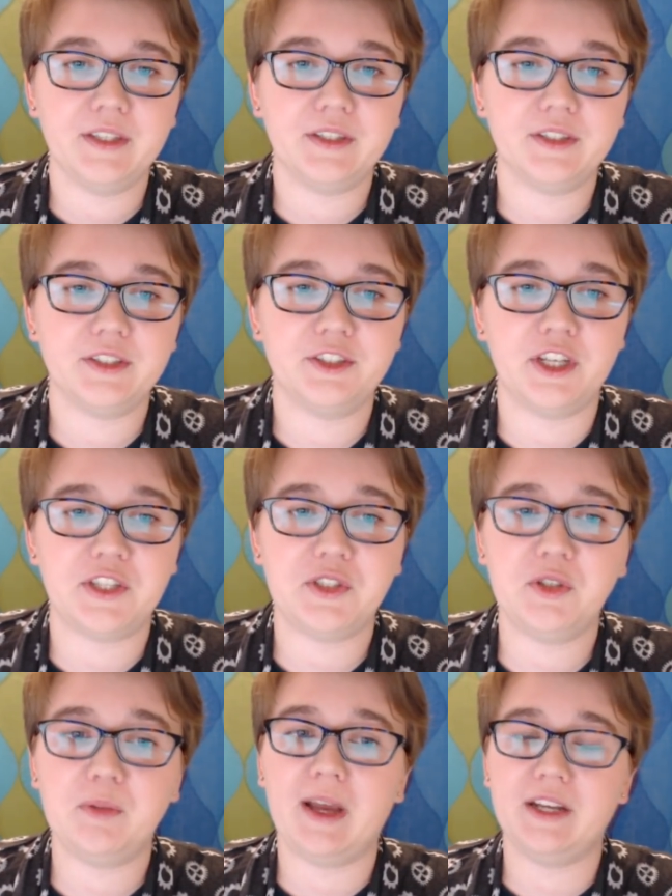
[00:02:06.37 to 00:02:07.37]
just a
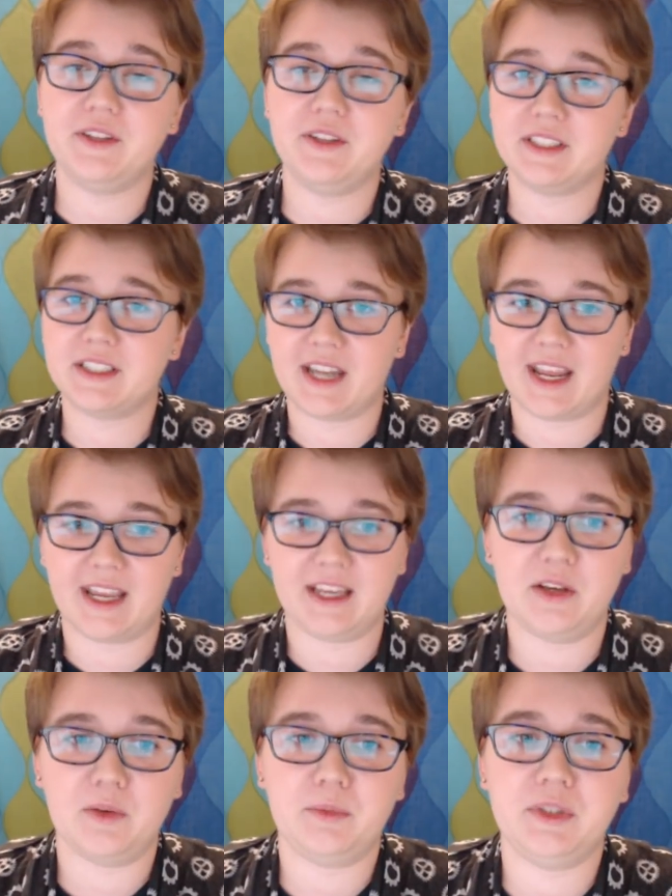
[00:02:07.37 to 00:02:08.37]
reminder that
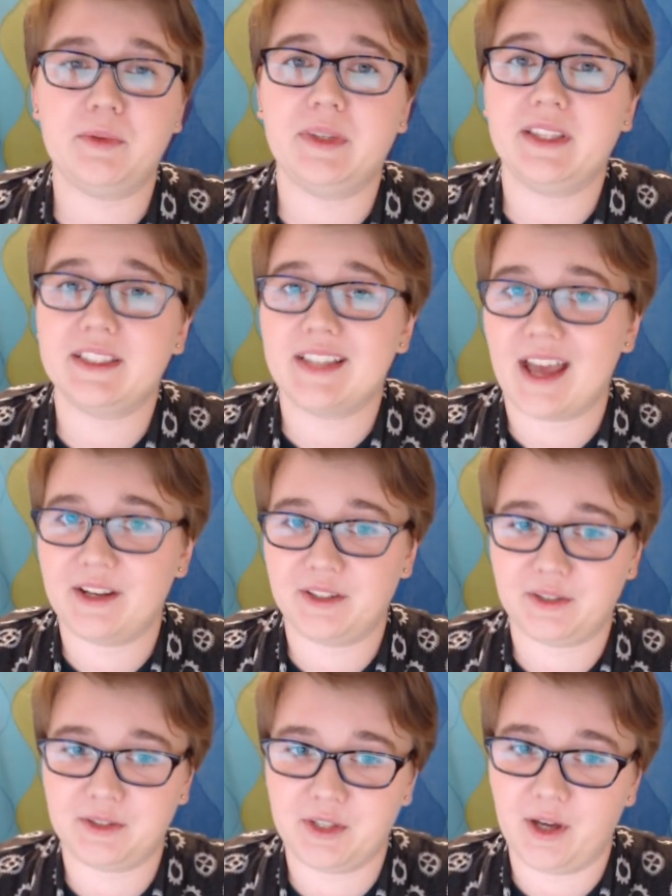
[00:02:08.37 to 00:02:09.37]
today we're doing the
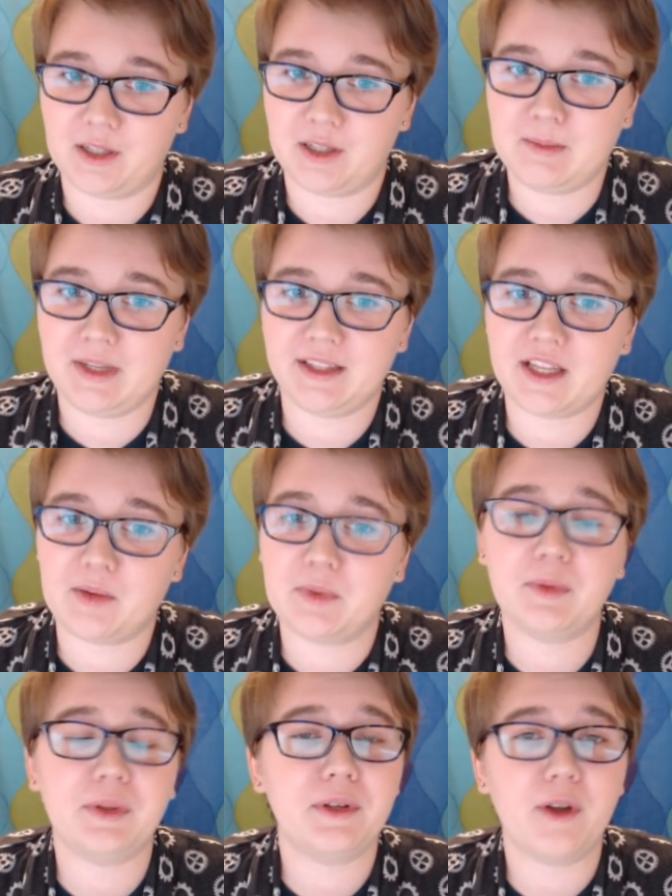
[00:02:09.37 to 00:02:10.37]
technical talk, meaning that we
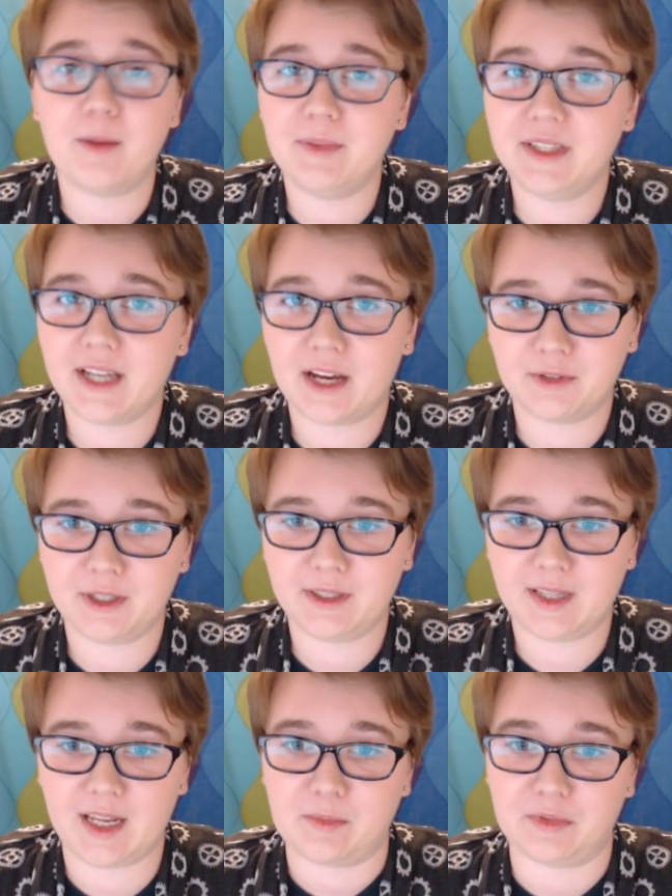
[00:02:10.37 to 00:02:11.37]
will not be covering
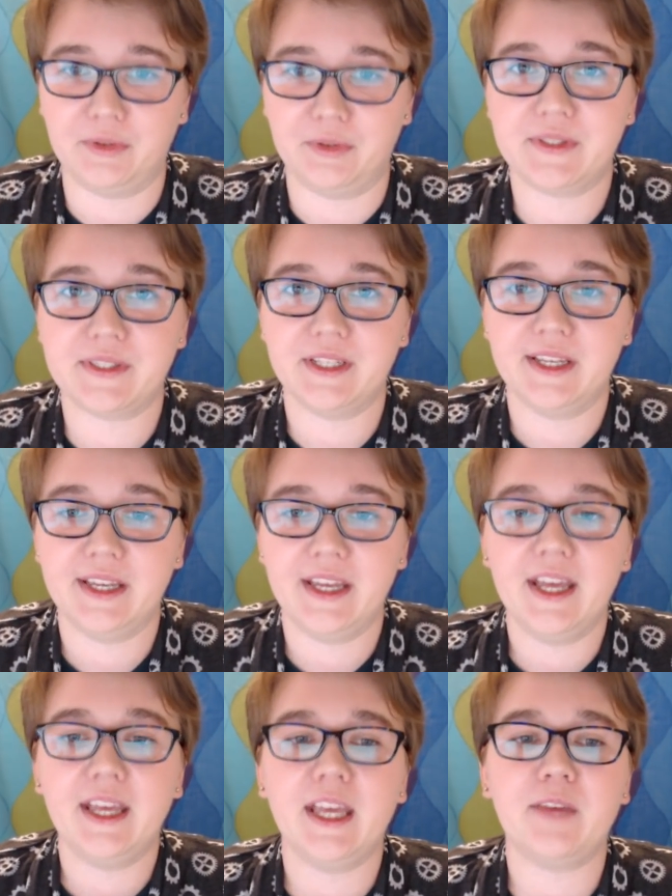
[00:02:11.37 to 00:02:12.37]
game rules.
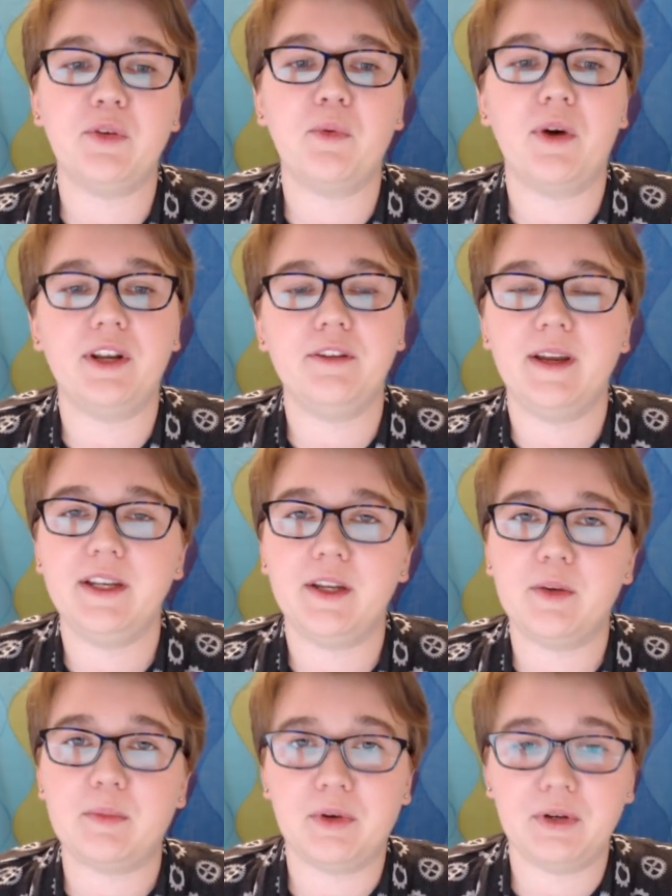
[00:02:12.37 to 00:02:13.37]
If you want to find out
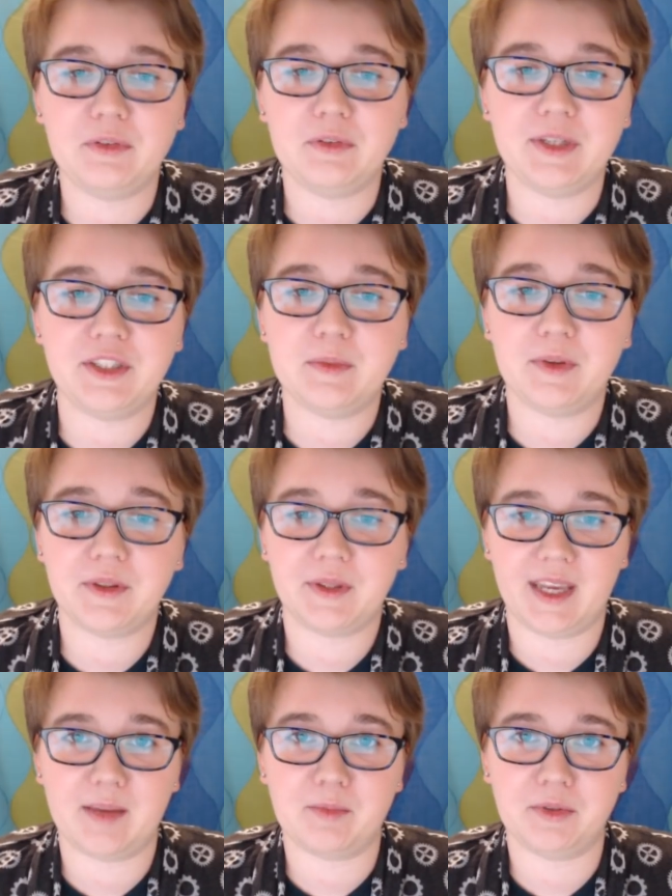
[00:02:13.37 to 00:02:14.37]
more information about the
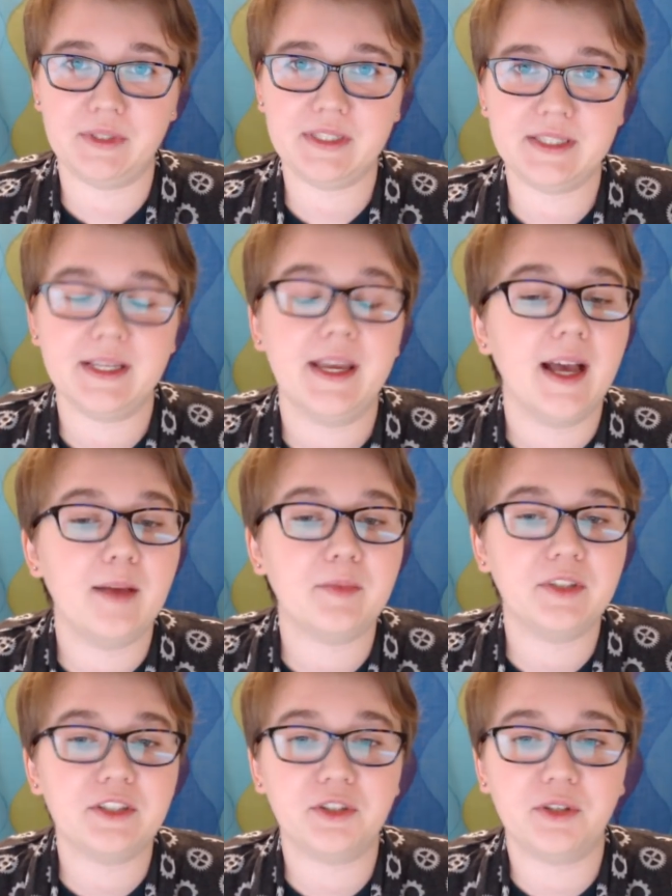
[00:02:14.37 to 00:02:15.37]
game rules, I'm going
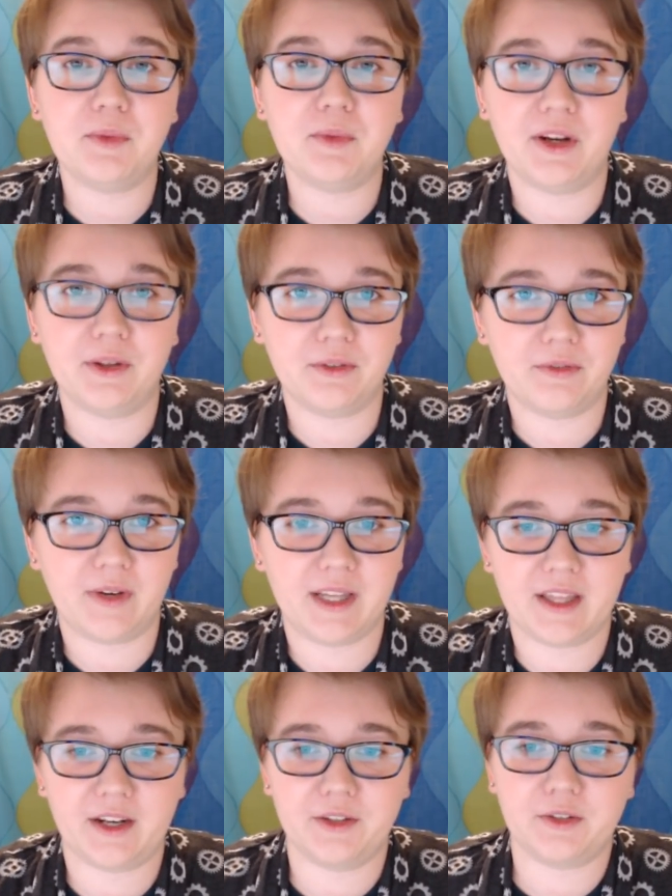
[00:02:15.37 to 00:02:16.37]
to show you where you can find
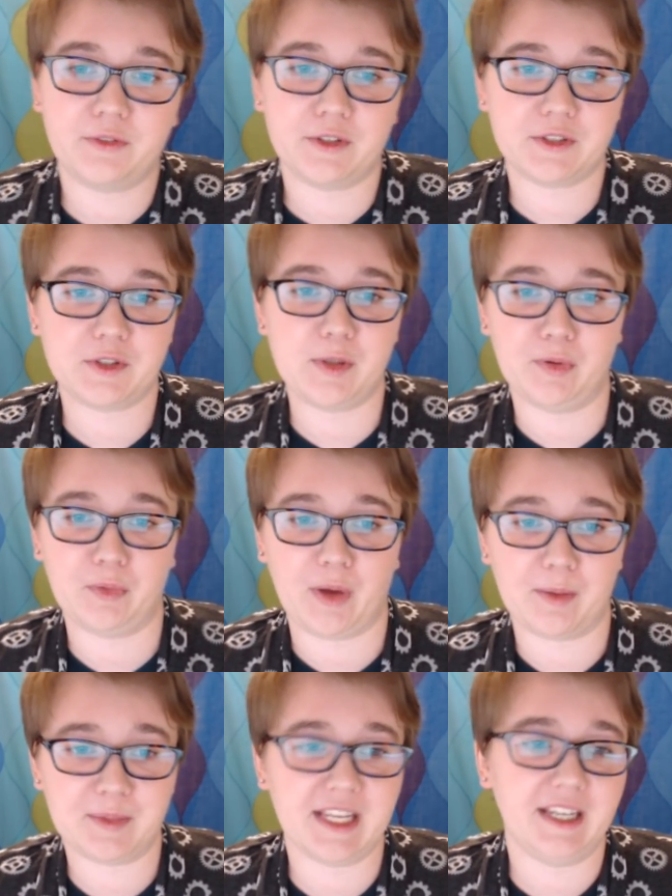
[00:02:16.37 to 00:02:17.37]
that on the First Global
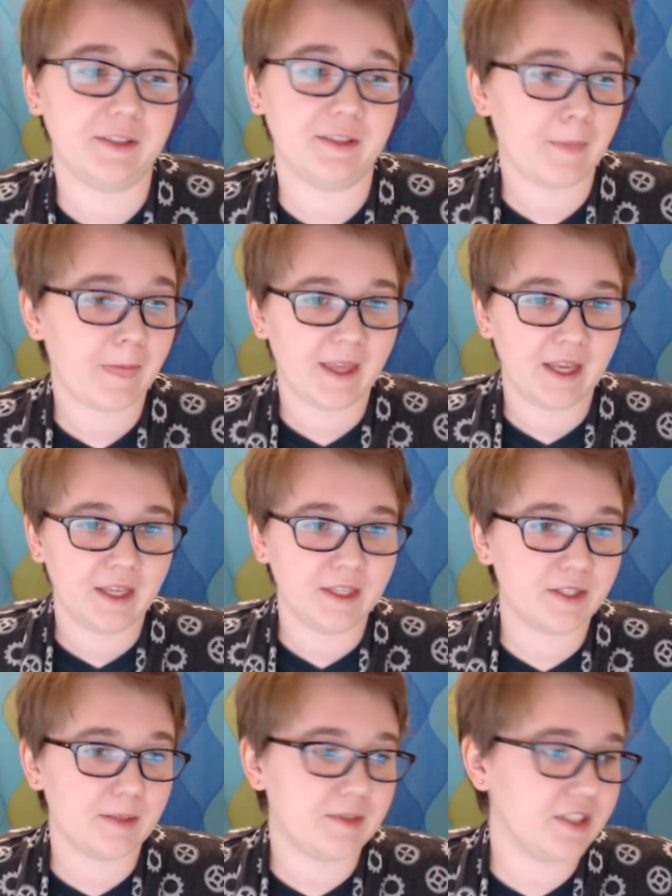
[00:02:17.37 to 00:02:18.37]
website.
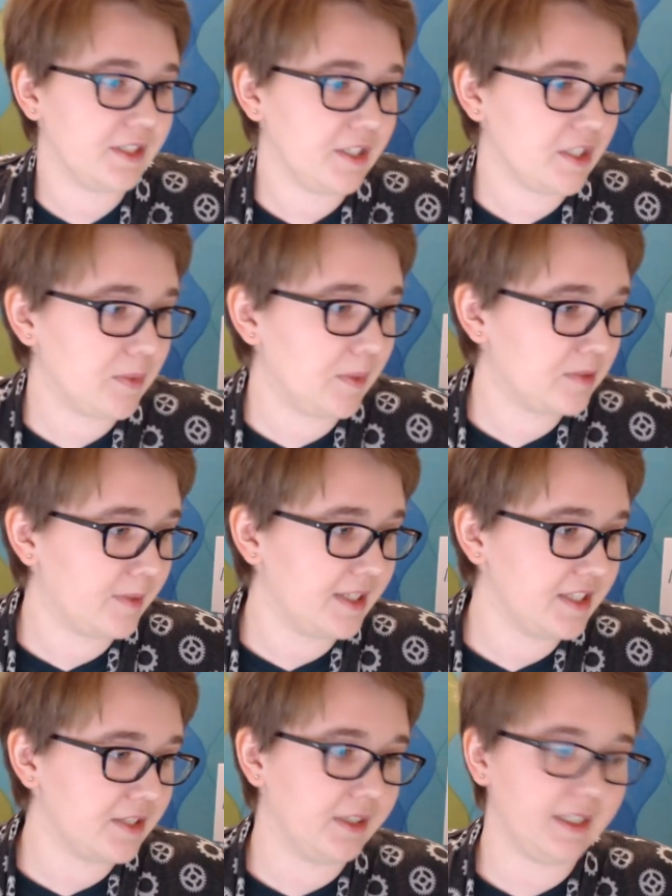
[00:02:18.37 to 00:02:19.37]
So I'm just going to switch my
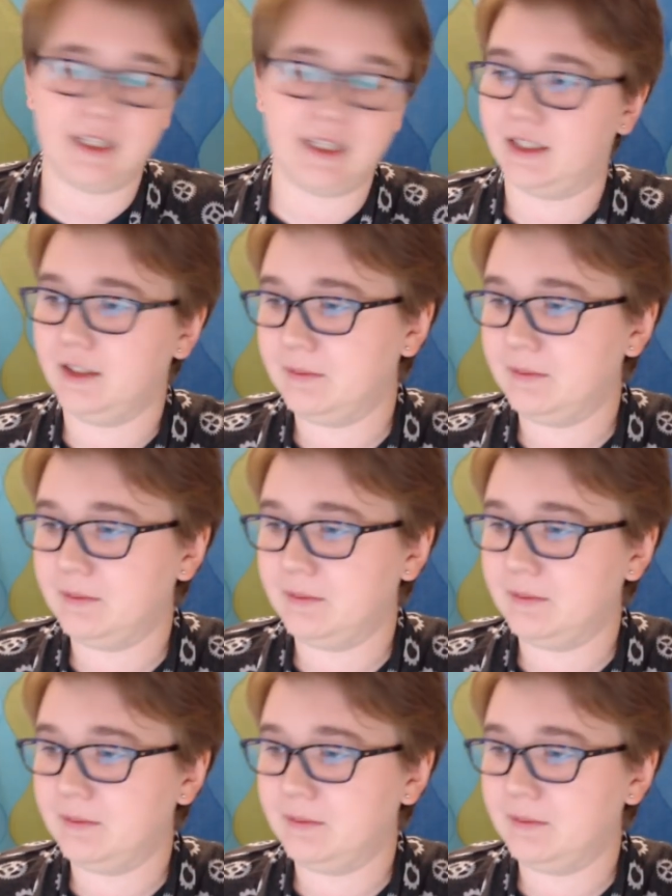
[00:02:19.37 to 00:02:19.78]
screen here.